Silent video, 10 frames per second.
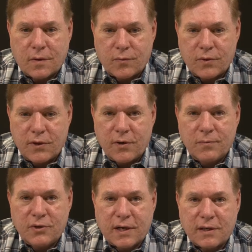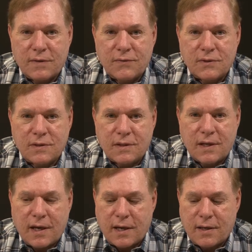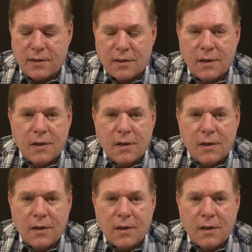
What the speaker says: with their objectives and